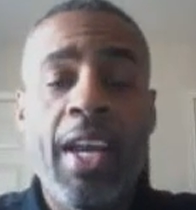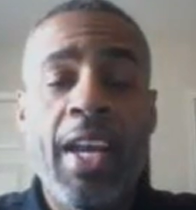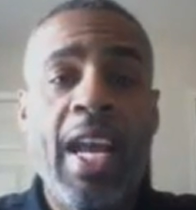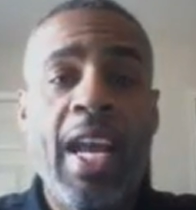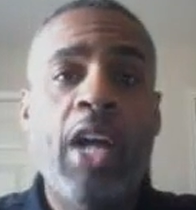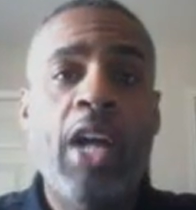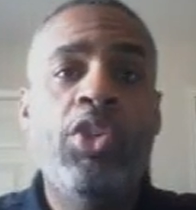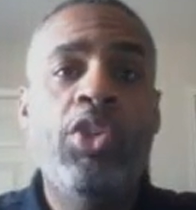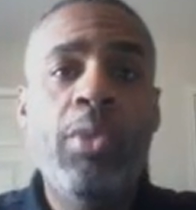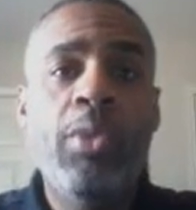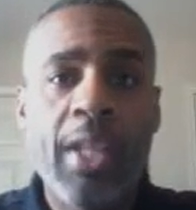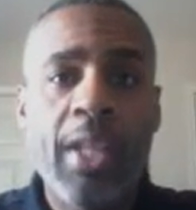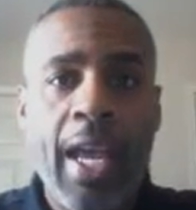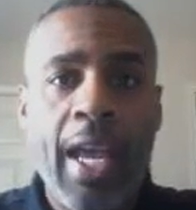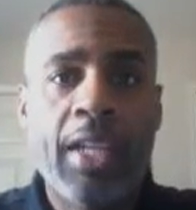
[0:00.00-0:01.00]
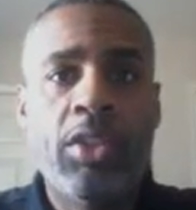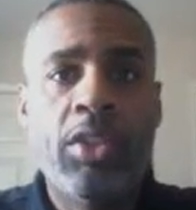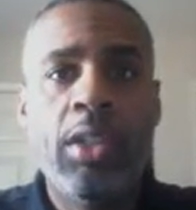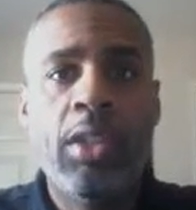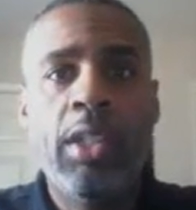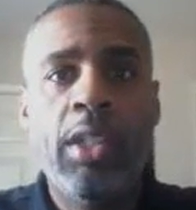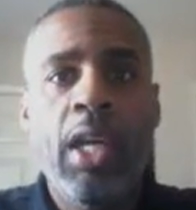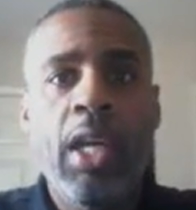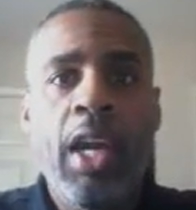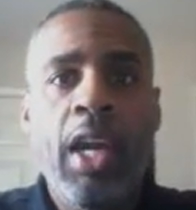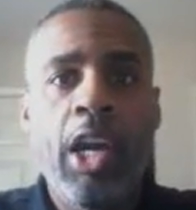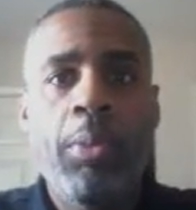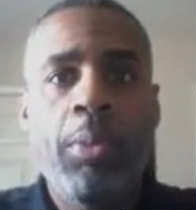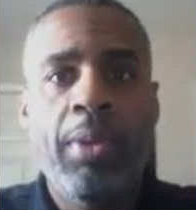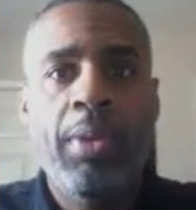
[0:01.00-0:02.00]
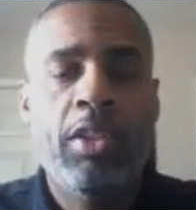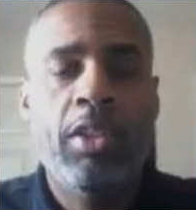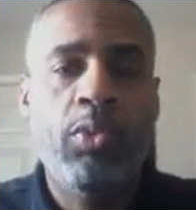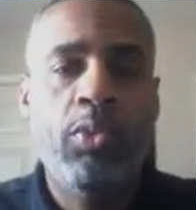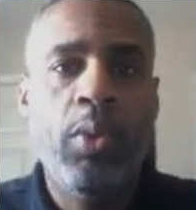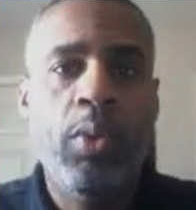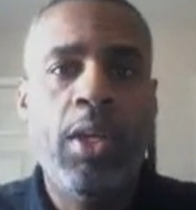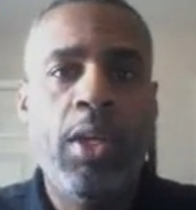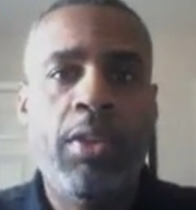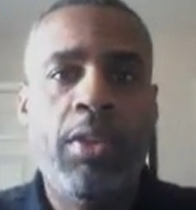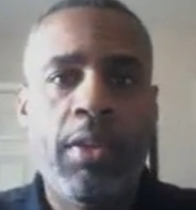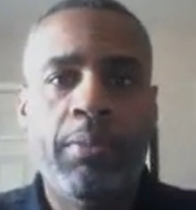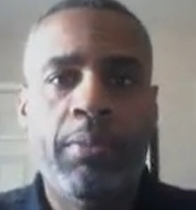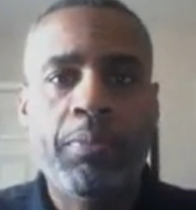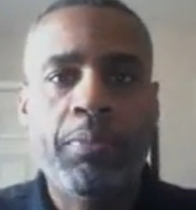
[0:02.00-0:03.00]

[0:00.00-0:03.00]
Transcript: and how you can actually help us with